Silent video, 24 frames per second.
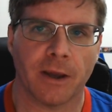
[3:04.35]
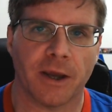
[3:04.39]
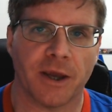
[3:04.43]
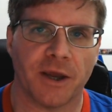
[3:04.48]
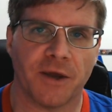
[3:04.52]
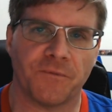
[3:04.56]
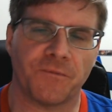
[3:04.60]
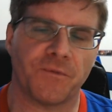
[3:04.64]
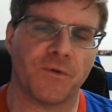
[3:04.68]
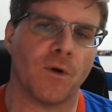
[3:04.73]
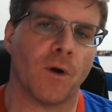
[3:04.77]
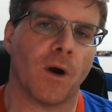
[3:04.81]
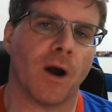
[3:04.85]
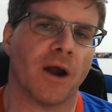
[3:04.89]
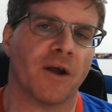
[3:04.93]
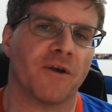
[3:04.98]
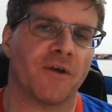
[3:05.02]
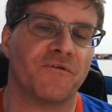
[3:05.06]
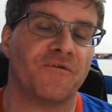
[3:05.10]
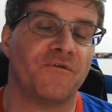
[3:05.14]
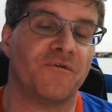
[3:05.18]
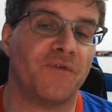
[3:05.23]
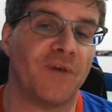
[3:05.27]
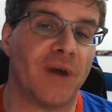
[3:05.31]
If you are on
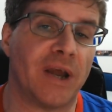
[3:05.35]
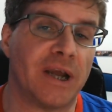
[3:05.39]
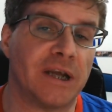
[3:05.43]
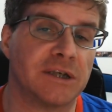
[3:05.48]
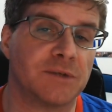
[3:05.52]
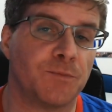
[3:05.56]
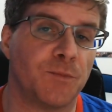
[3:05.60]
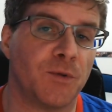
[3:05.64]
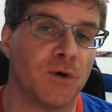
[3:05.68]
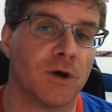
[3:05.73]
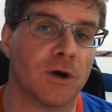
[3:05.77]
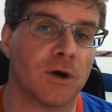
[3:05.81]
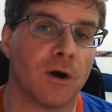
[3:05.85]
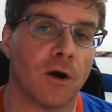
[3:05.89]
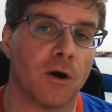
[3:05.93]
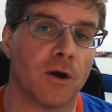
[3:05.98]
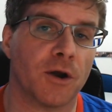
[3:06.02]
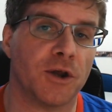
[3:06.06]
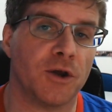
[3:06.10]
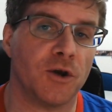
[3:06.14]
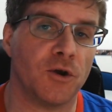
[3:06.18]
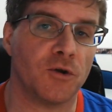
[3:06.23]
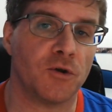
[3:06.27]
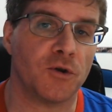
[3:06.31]
Facebook or
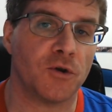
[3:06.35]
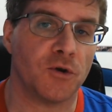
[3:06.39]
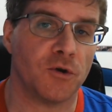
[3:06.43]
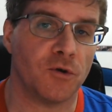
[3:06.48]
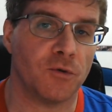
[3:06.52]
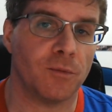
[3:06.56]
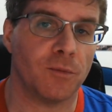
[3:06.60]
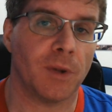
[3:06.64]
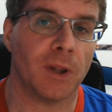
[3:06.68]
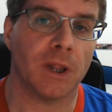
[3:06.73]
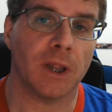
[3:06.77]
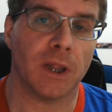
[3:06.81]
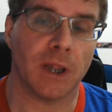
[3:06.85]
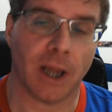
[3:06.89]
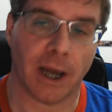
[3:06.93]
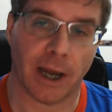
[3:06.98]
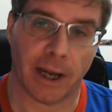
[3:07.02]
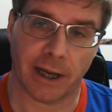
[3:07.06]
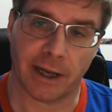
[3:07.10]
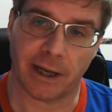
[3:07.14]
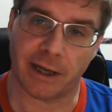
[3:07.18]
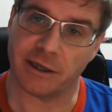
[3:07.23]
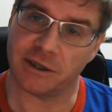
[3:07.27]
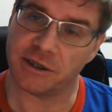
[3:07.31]
YouTube,
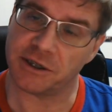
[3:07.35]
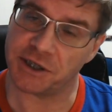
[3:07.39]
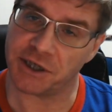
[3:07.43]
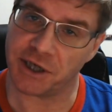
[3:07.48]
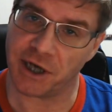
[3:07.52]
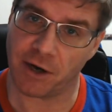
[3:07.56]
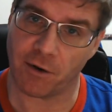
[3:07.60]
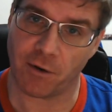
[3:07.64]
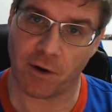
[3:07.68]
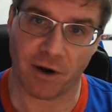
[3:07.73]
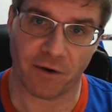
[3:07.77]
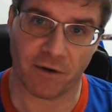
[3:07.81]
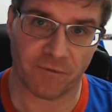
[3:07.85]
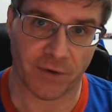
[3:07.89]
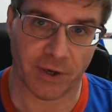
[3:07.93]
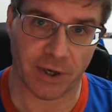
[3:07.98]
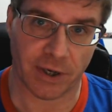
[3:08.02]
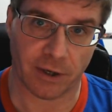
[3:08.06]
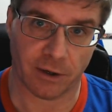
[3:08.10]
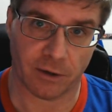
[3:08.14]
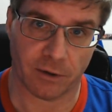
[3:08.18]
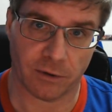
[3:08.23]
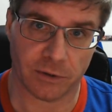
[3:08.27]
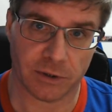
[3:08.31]
like and share our
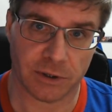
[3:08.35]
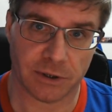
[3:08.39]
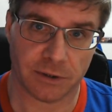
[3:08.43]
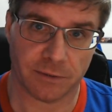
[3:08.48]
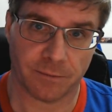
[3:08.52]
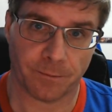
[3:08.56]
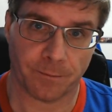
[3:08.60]
videos.